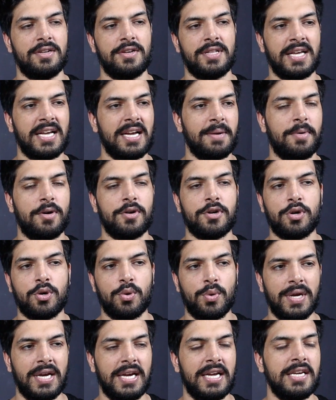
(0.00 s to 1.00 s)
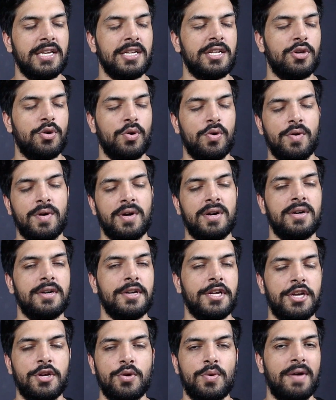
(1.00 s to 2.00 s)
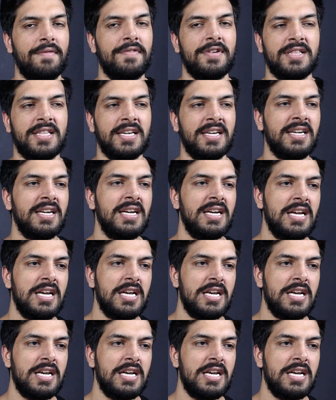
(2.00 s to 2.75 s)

Think about queen, cure, Q, everything.